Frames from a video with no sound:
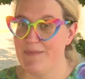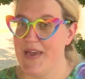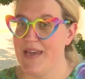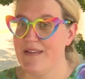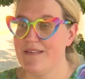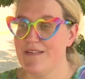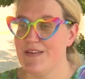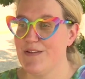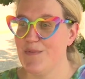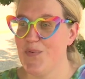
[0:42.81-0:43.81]
pains
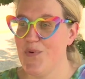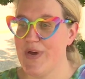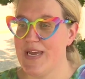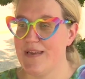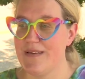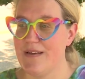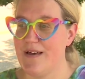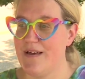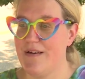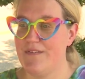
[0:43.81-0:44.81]
to the point
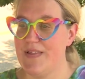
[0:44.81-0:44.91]
of,